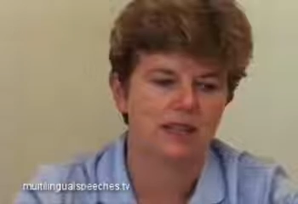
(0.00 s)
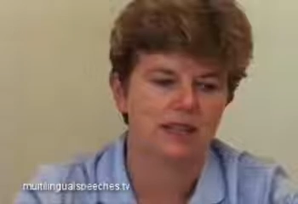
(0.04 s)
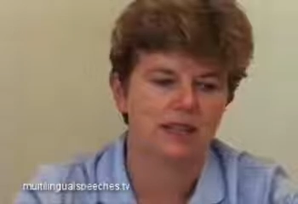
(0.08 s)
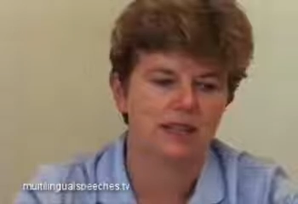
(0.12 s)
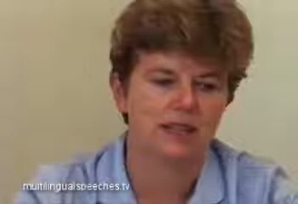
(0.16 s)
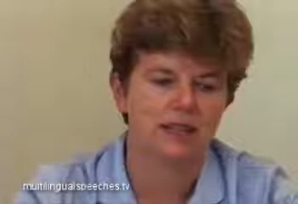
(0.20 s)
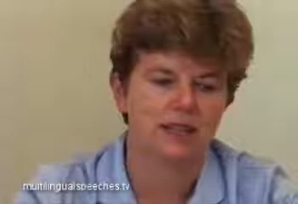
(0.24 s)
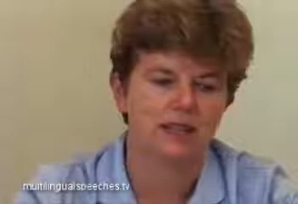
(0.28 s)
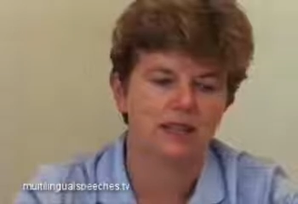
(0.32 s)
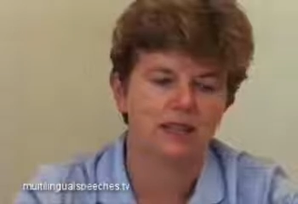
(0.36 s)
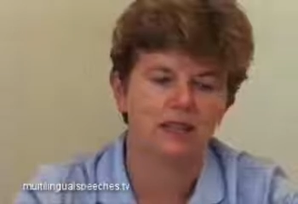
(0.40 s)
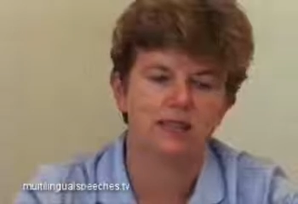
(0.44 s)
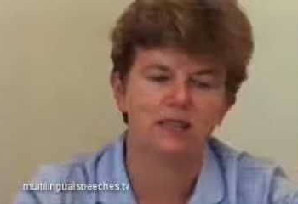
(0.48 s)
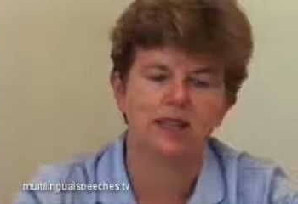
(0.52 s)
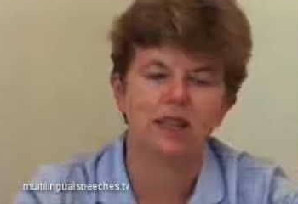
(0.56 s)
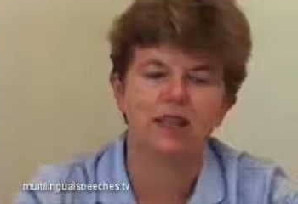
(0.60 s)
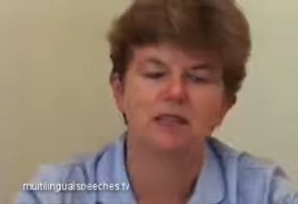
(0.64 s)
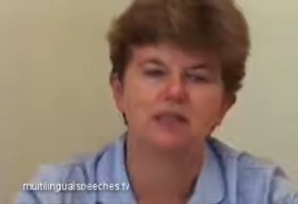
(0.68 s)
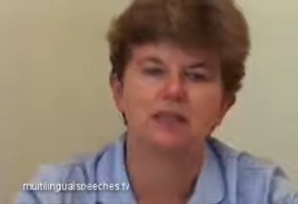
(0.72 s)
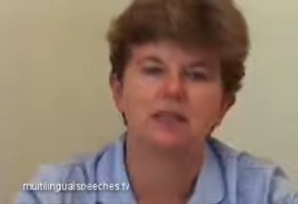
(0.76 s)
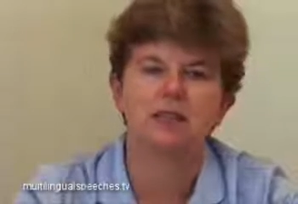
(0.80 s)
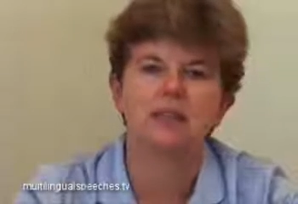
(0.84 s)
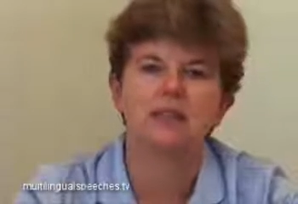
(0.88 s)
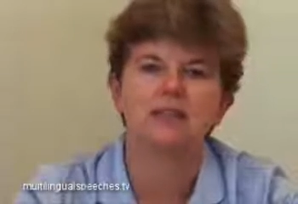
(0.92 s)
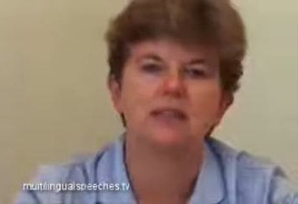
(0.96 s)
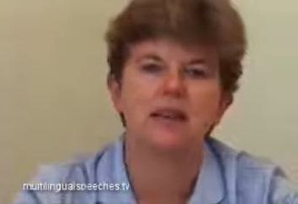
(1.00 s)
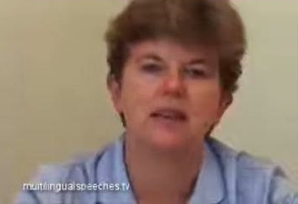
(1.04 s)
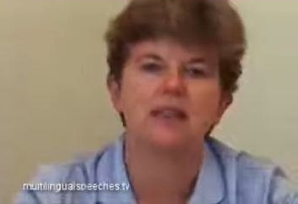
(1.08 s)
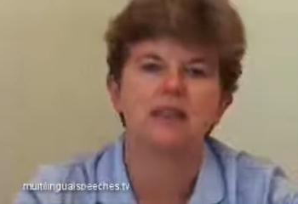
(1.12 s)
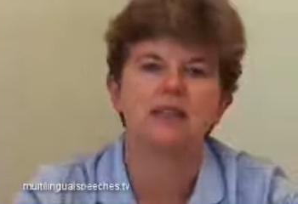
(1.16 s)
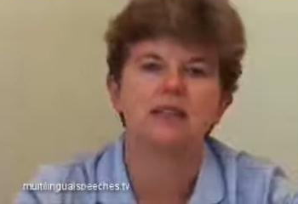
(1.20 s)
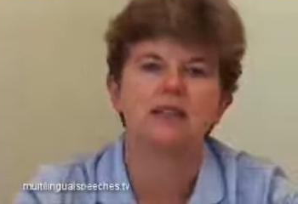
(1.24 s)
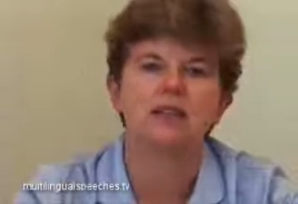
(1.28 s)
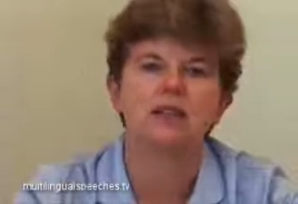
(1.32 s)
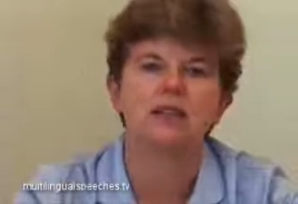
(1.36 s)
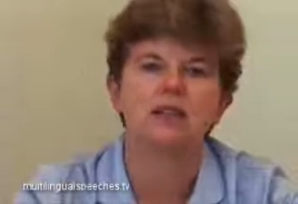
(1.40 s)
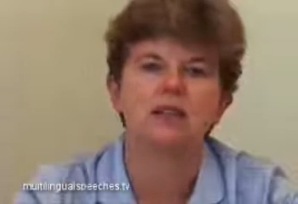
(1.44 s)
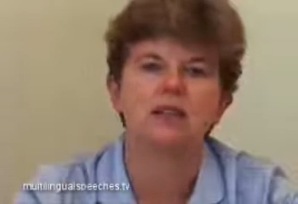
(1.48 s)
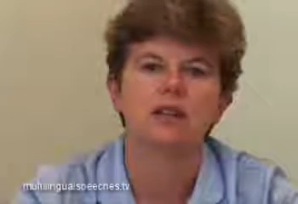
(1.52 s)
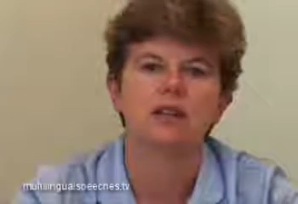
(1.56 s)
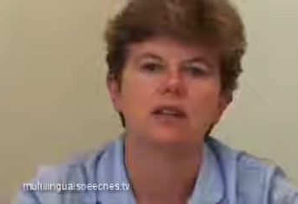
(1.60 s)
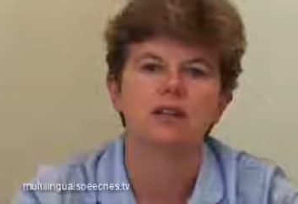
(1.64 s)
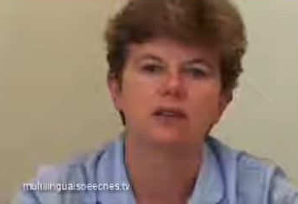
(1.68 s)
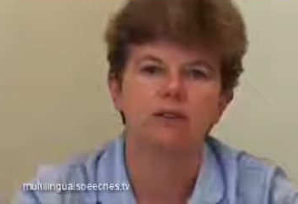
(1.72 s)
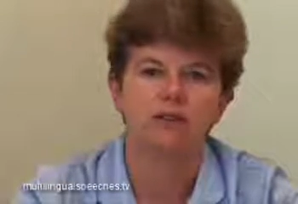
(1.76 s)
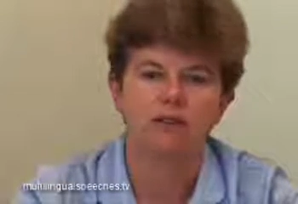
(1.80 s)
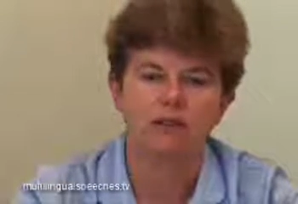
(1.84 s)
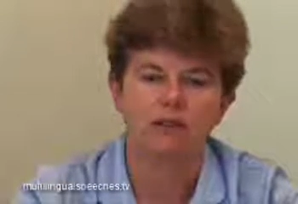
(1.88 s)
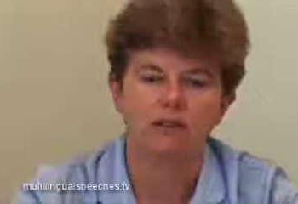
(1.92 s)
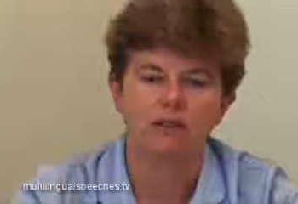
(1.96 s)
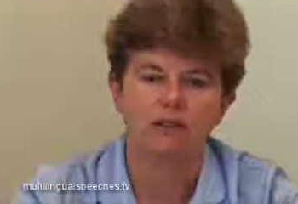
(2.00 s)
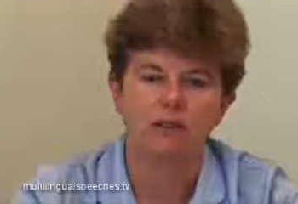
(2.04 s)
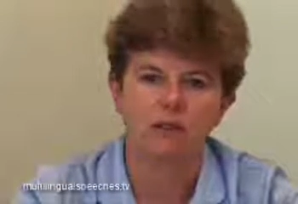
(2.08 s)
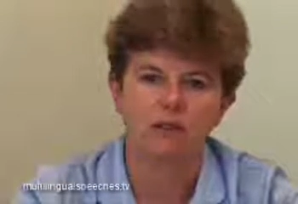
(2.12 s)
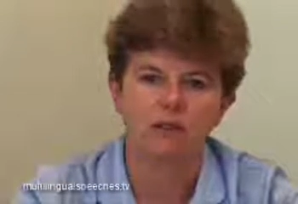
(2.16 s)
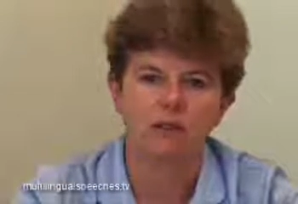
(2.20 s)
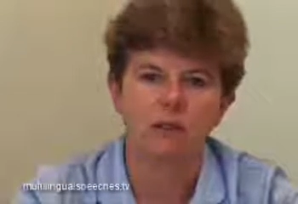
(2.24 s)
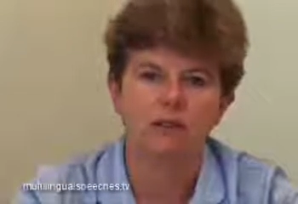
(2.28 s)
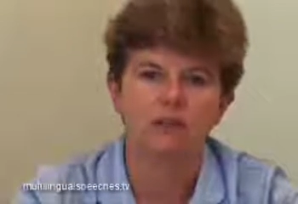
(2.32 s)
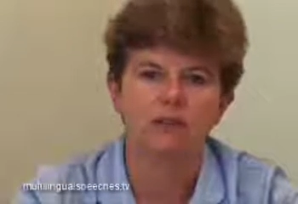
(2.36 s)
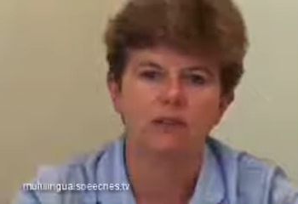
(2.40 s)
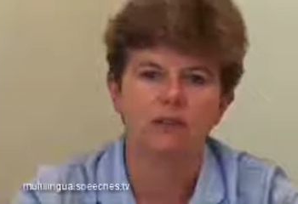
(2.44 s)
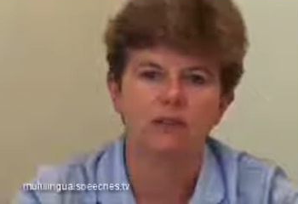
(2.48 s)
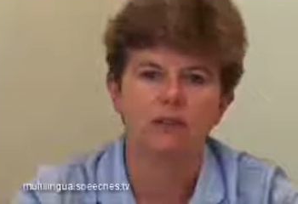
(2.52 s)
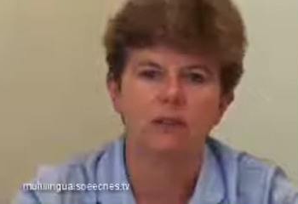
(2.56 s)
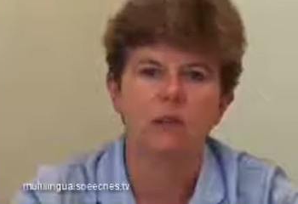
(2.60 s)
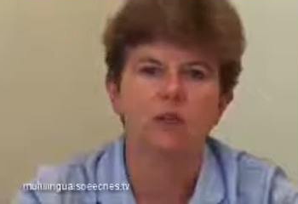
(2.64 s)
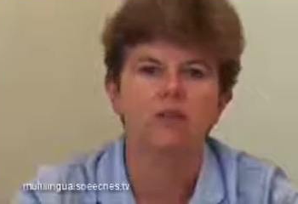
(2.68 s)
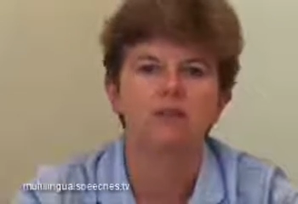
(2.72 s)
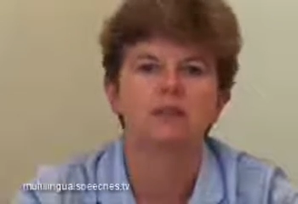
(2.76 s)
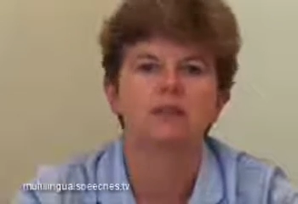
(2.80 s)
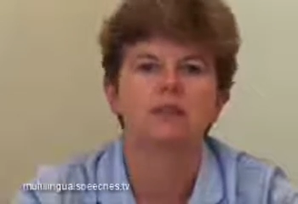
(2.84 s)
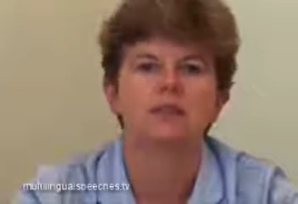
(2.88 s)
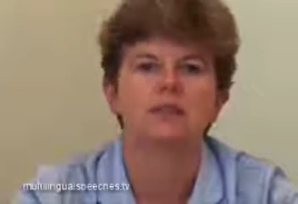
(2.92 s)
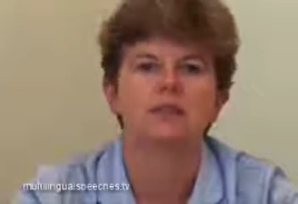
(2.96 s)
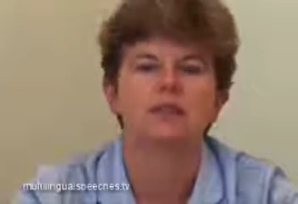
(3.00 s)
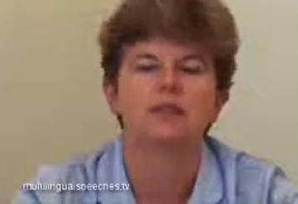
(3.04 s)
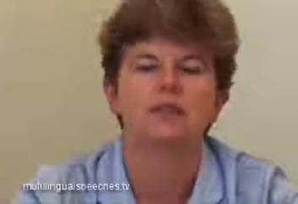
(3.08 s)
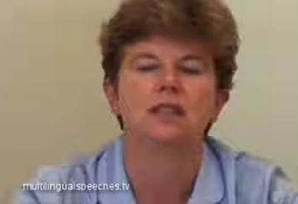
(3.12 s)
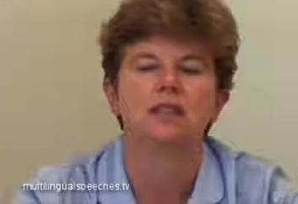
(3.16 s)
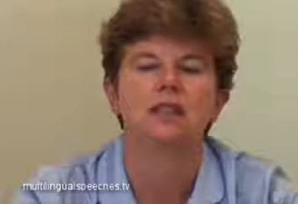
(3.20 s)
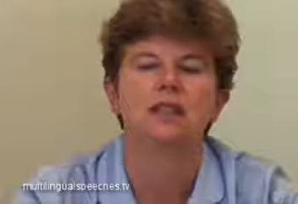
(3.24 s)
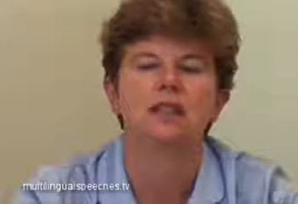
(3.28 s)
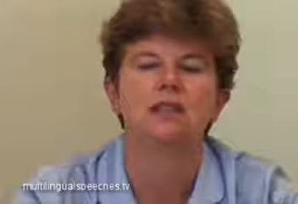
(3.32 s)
gives development aid to countries all over the world,